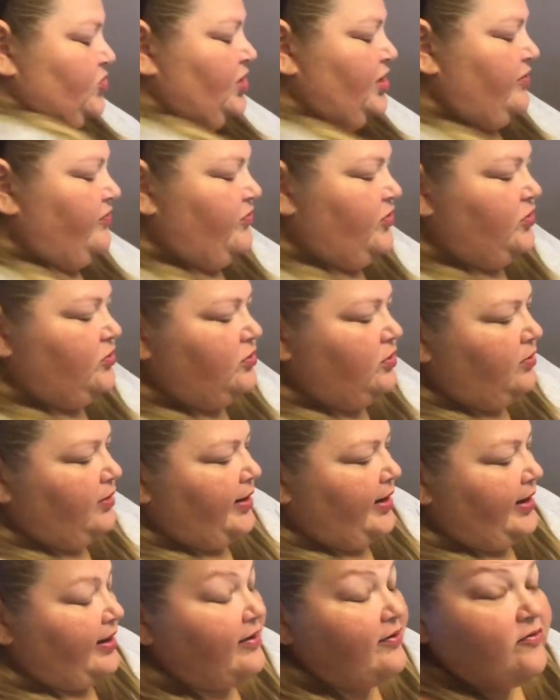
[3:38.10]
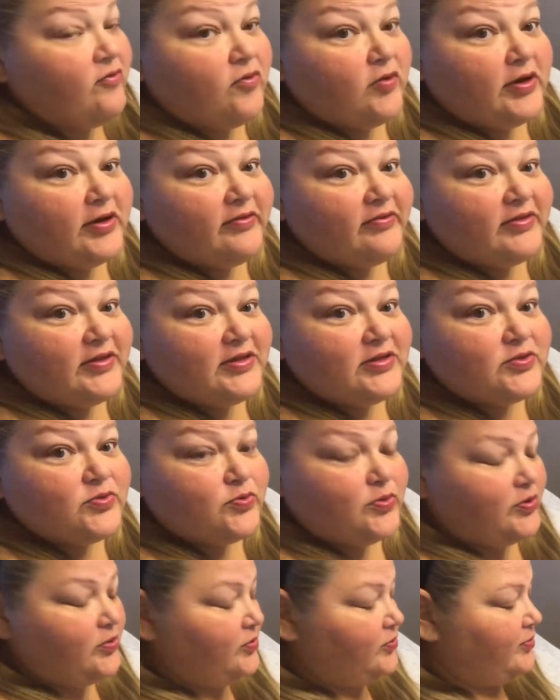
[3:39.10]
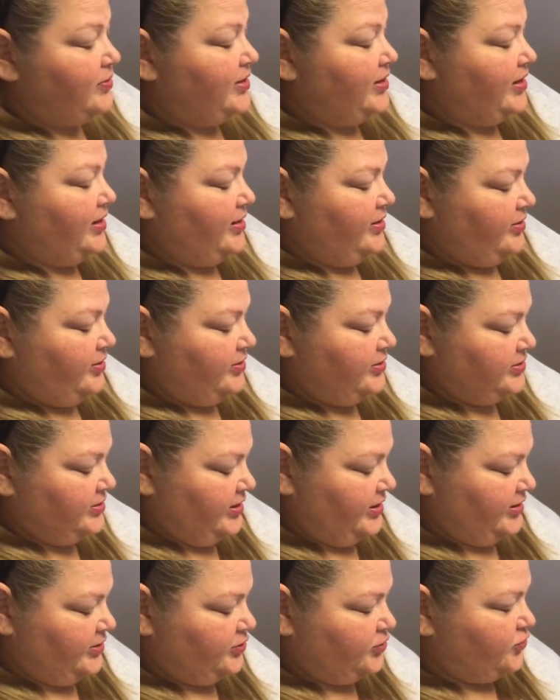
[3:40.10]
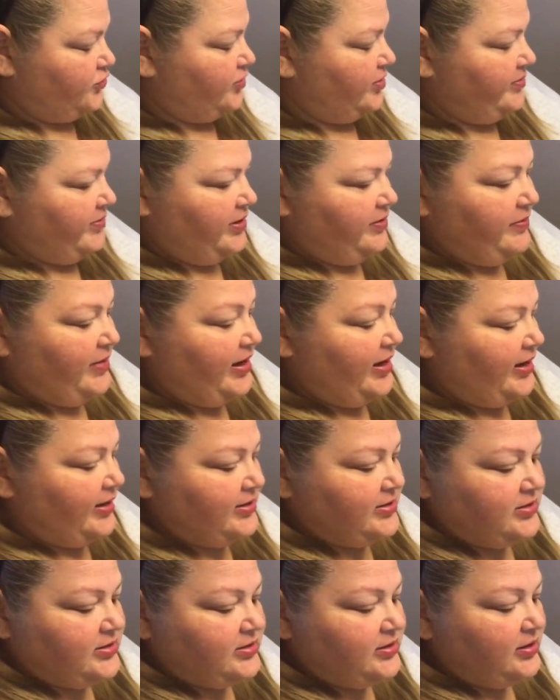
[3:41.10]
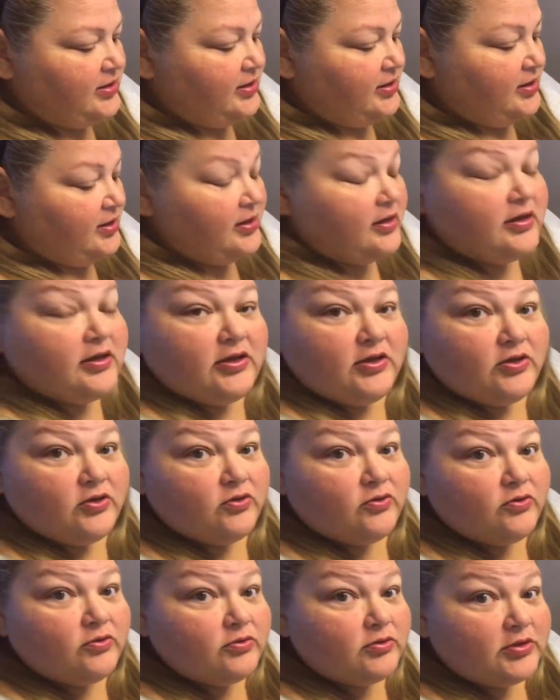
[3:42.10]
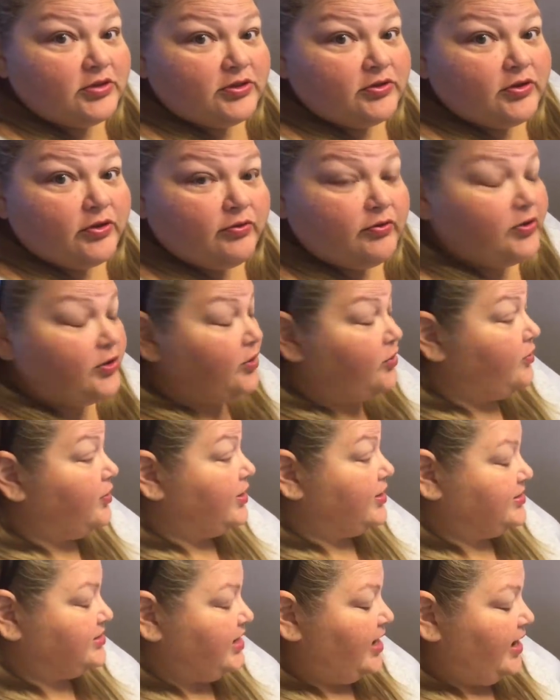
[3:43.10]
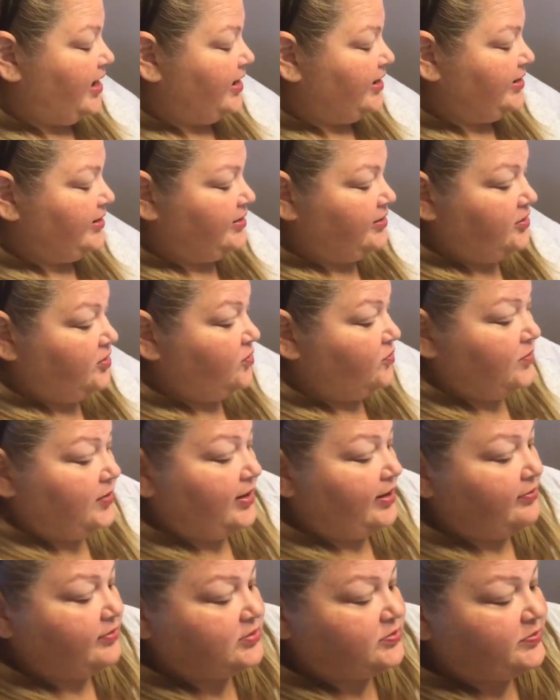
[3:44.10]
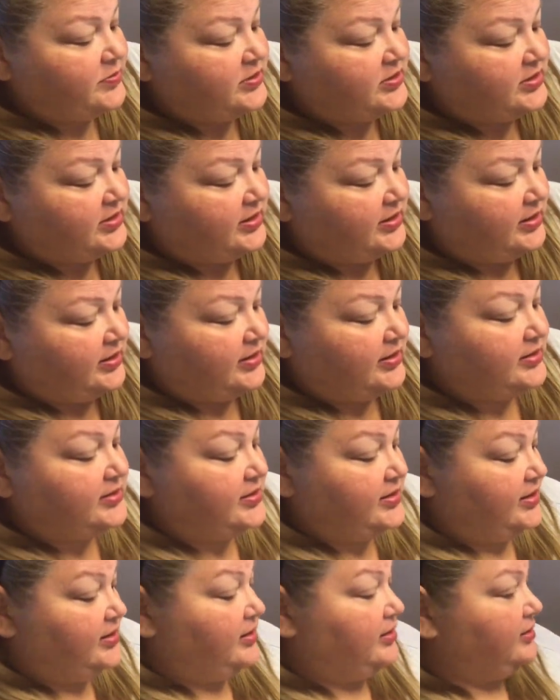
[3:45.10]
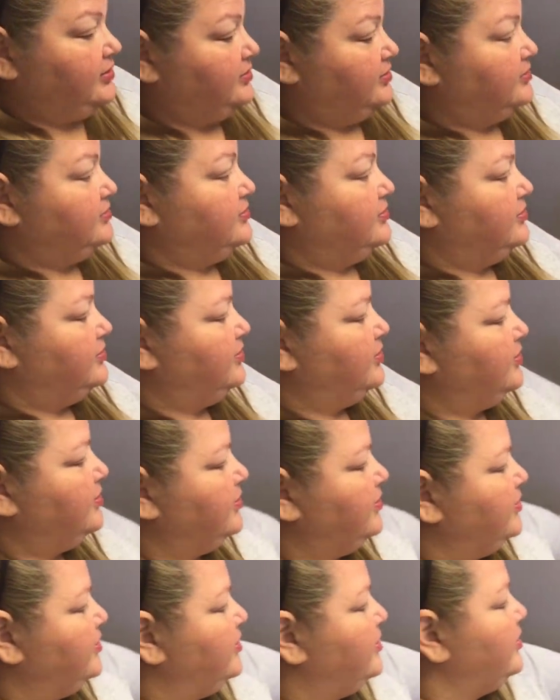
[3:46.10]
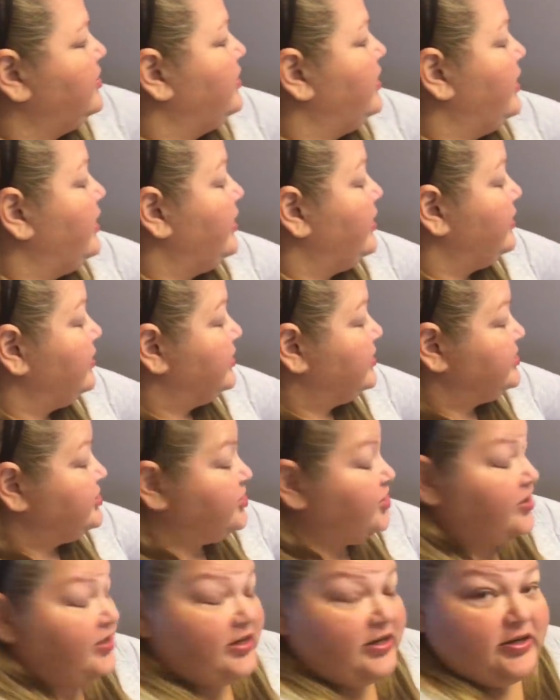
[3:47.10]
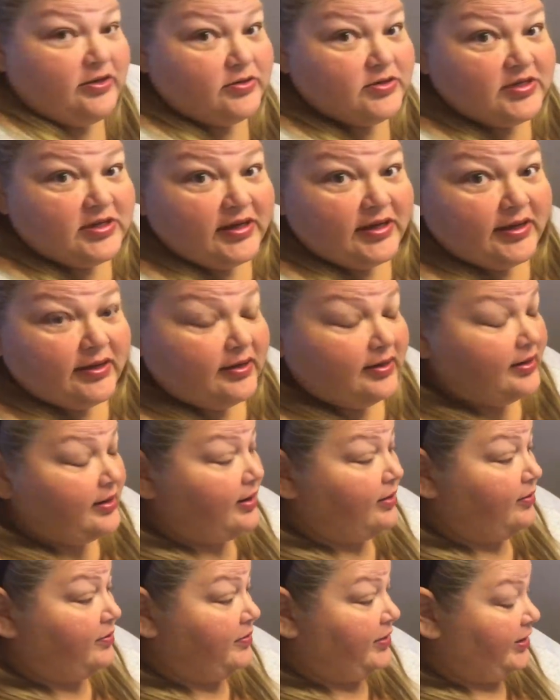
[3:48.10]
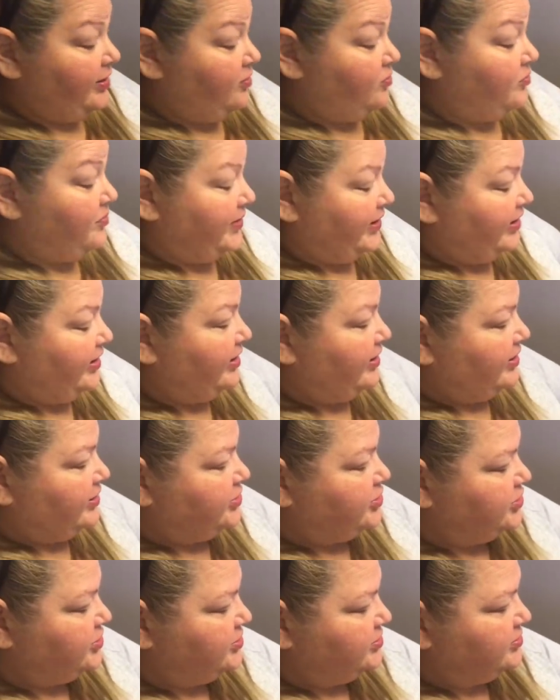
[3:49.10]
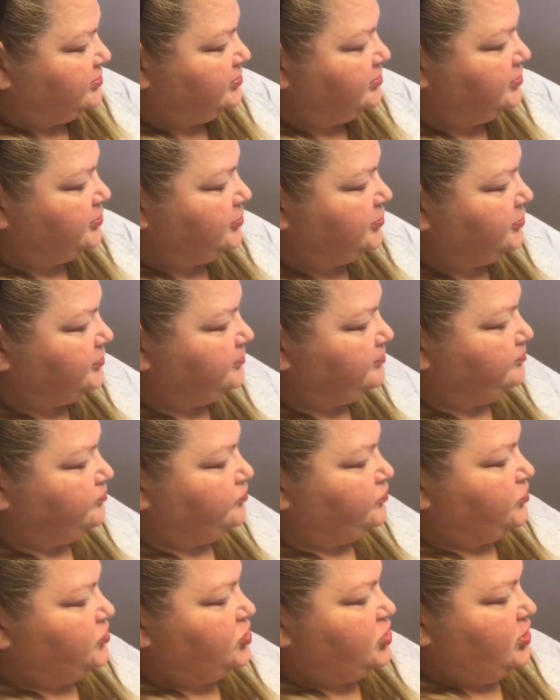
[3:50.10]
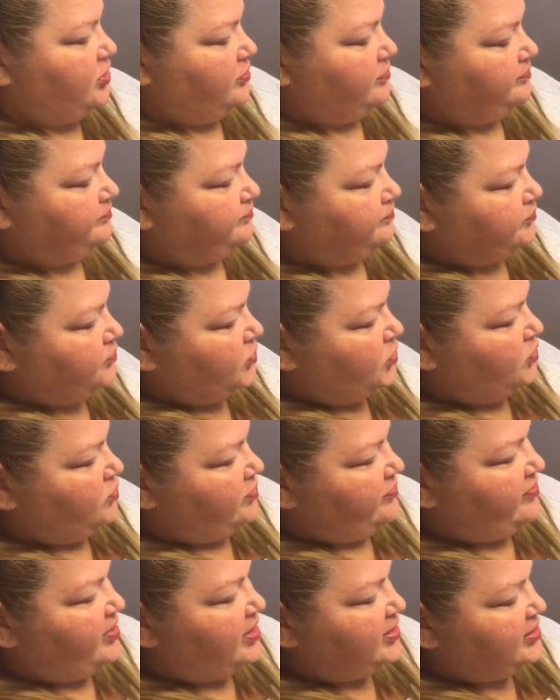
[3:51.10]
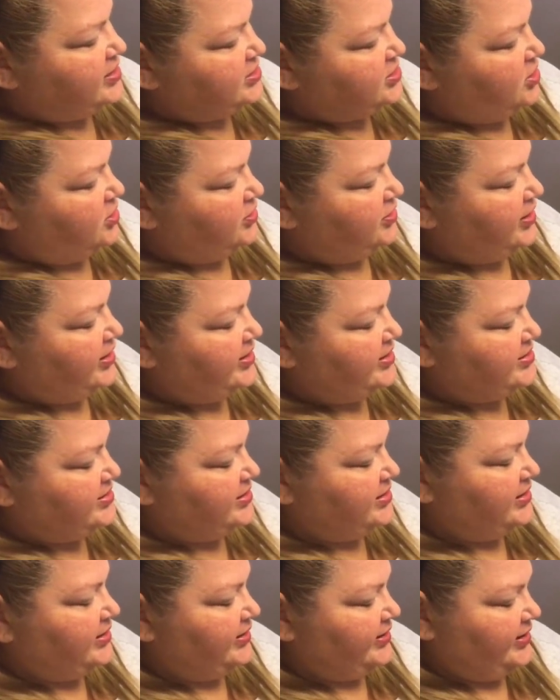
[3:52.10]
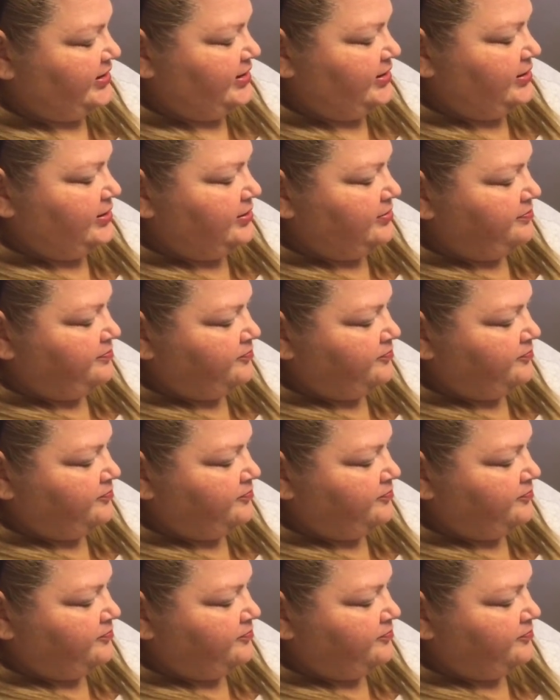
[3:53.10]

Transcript: if you don't have one of these rotary cutters and trimming mats, you you don't know because I didn't know what I was missing until uh, I started using it. And now I'm like, oh my gosh. So we've got this all nice and clean.